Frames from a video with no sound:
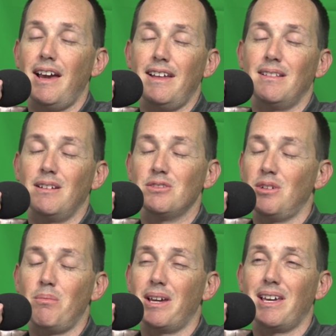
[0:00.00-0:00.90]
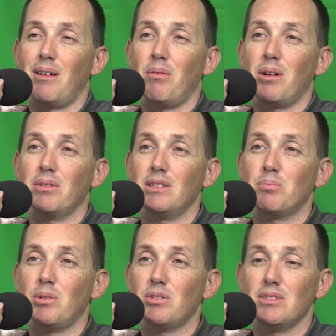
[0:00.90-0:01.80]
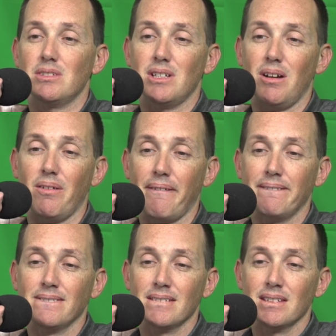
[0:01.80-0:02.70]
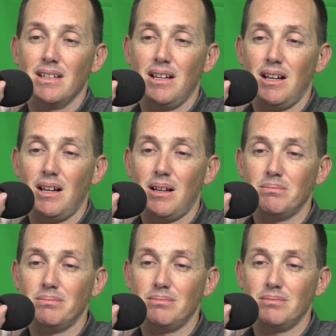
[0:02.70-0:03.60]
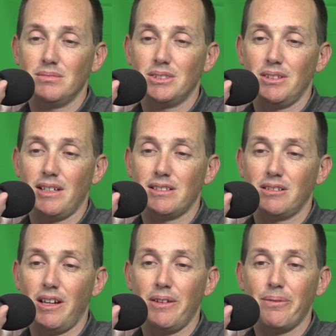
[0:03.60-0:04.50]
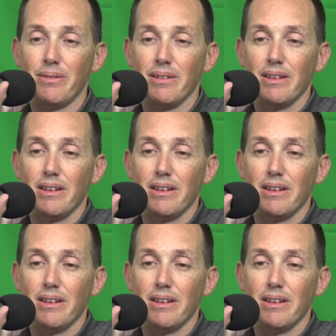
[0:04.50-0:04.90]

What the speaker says: And there's no making it work with this person. So that's life.